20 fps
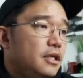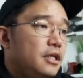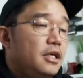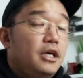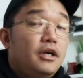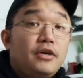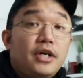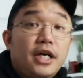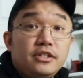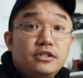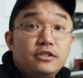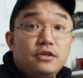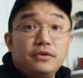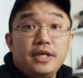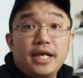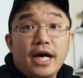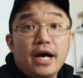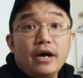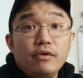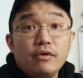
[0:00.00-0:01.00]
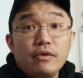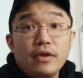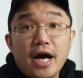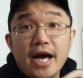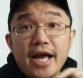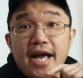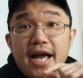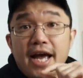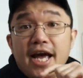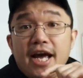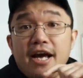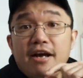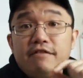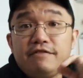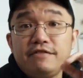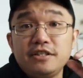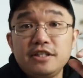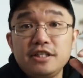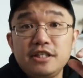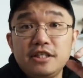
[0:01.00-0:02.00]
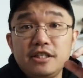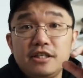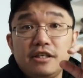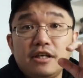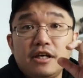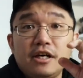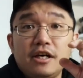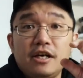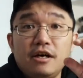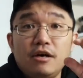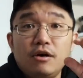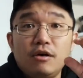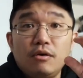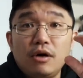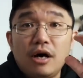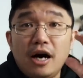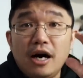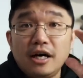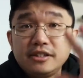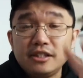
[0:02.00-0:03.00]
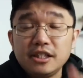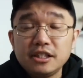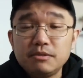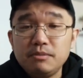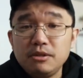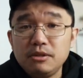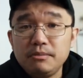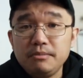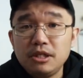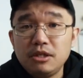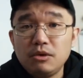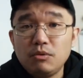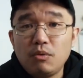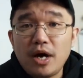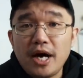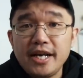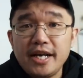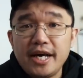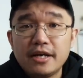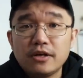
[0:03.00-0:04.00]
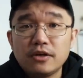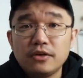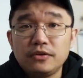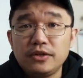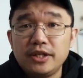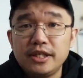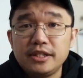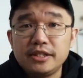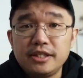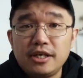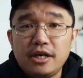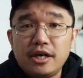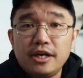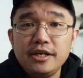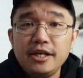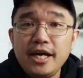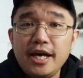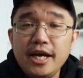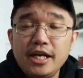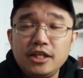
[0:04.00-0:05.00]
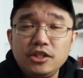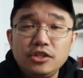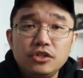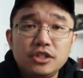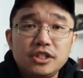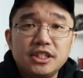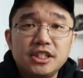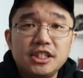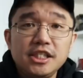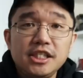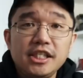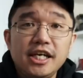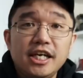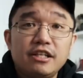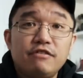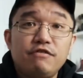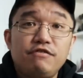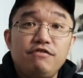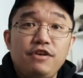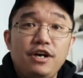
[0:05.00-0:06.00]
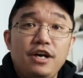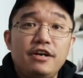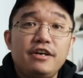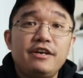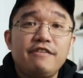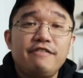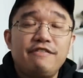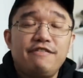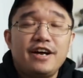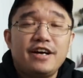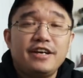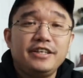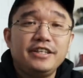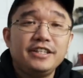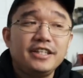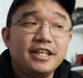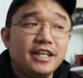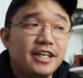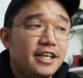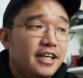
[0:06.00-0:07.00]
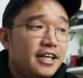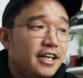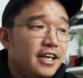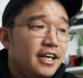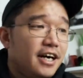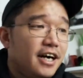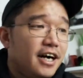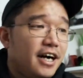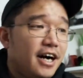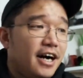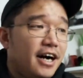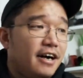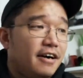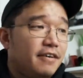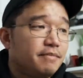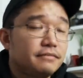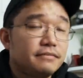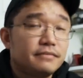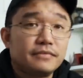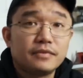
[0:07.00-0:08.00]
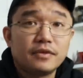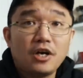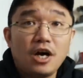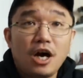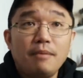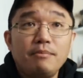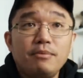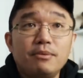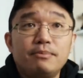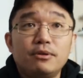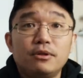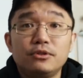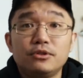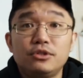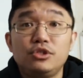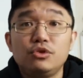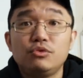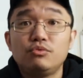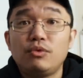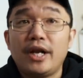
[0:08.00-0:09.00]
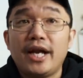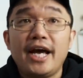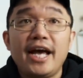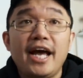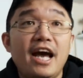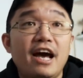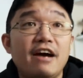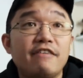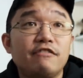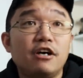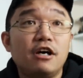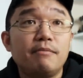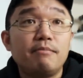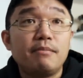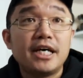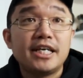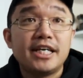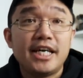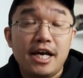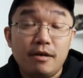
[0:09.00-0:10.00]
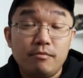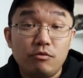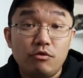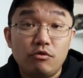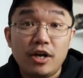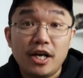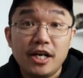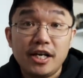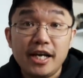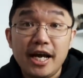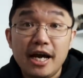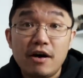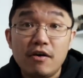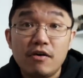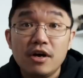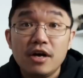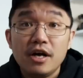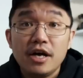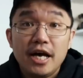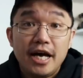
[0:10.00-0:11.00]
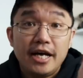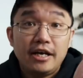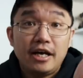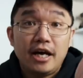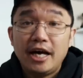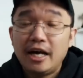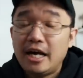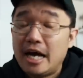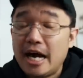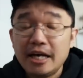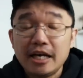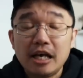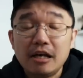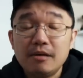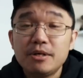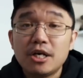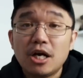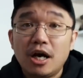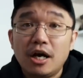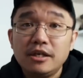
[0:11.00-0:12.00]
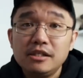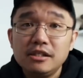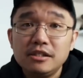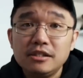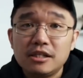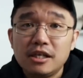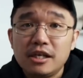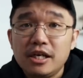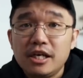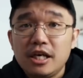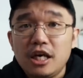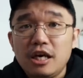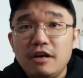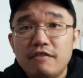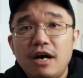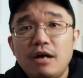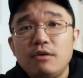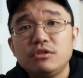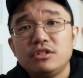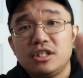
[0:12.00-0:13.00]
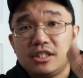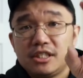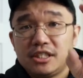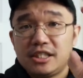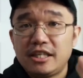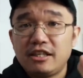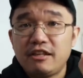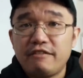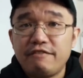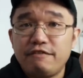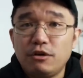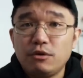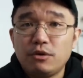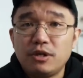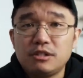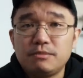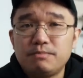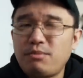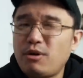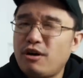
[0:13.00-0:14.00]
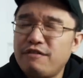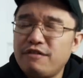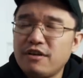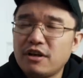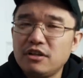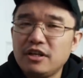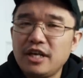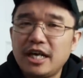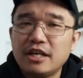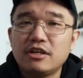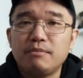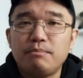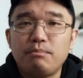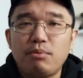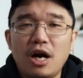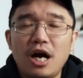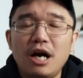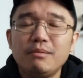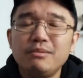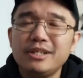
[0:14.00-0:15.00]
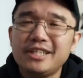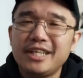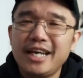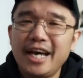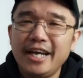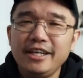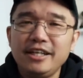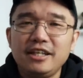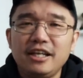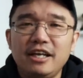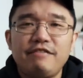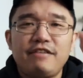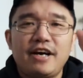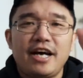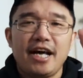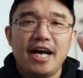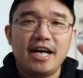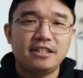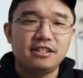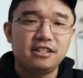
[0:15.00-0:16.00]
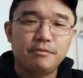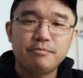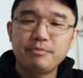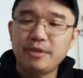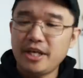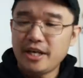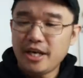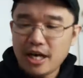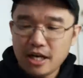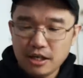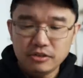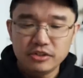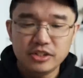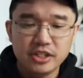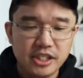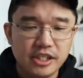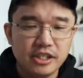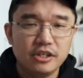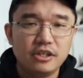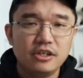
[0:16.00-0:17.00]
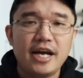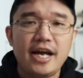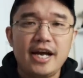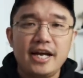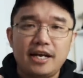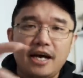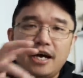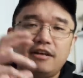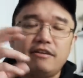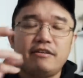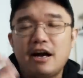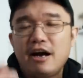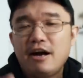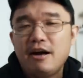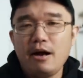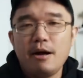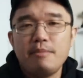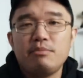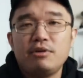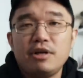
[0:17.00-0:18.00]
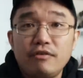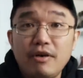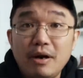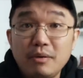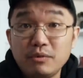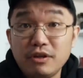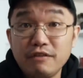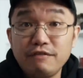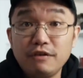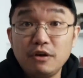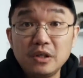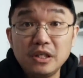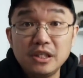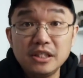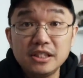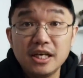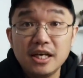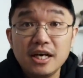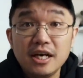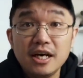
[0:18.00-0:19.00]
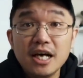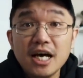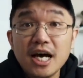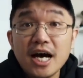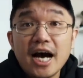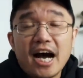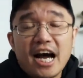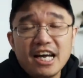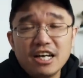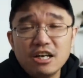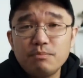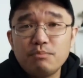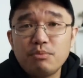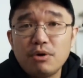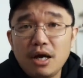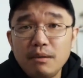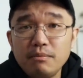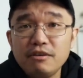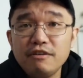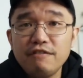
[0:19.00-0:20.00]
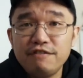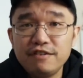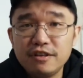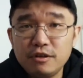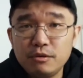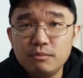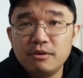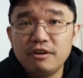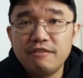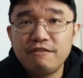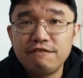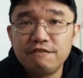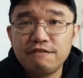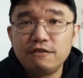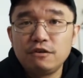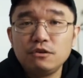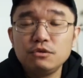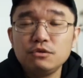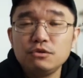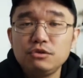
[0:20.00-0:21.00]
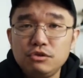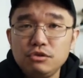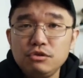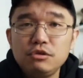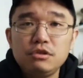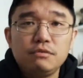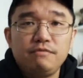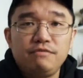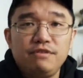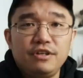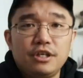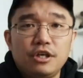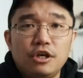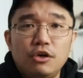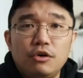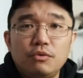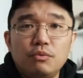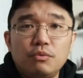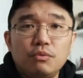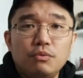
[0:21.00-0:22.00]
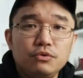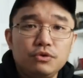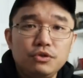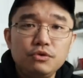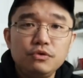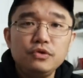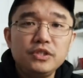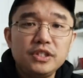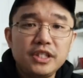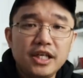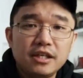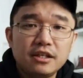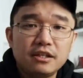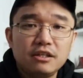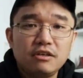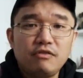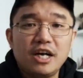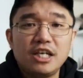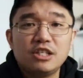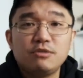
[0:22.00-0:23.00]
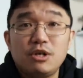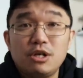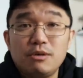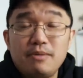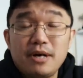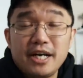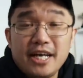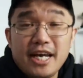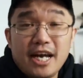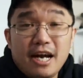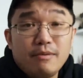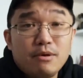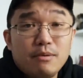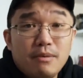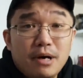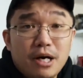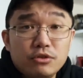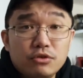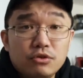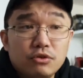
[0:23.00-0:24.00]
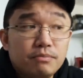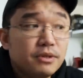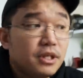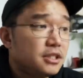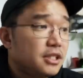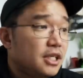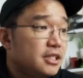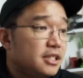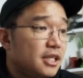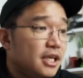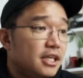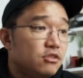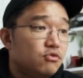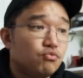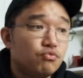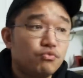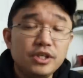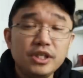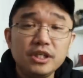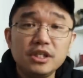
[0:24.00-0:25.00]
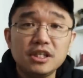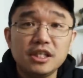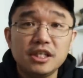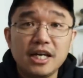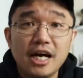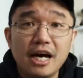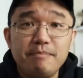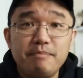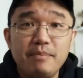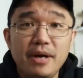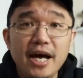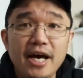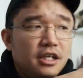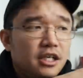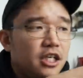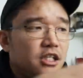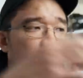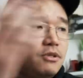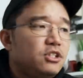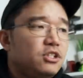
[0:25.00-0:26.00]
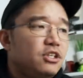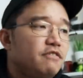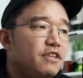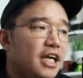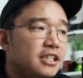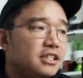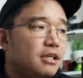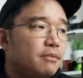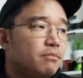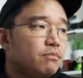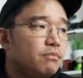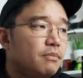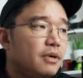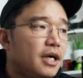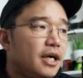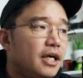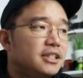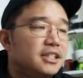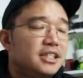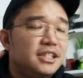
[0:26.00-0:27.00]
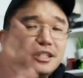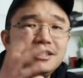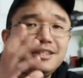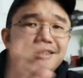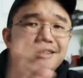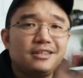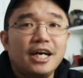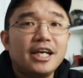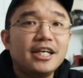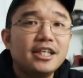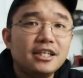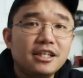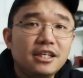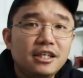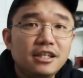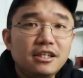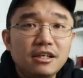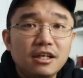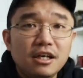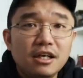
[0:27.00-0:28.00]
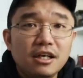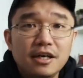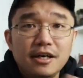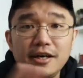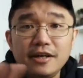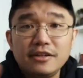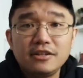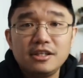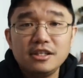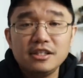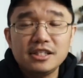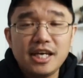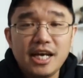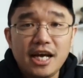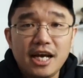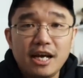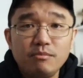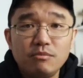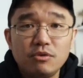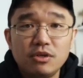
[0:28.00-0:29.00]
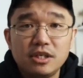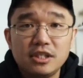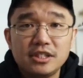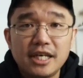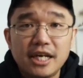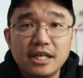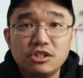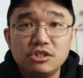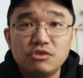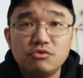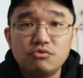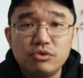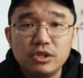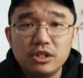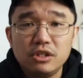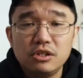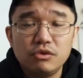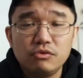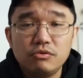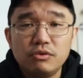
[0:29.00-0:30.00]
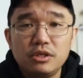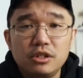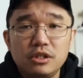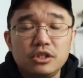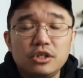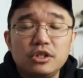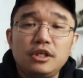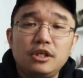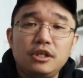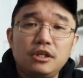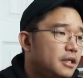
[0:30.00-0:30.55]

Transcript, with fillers: Okay, so now I have the 6mm wide angle lens on, and you could see it's very, very comparable to what I have on my camera right now. And I gotta be honest, if I was to set the focus perfectly, I could probably get it if I had something else here and I play around with the focus. I could probably film a full YouTube video using the Raspberry Pi camera module because it's really not bad, especially if you got some decent lighting in. This camera is actually really, really good.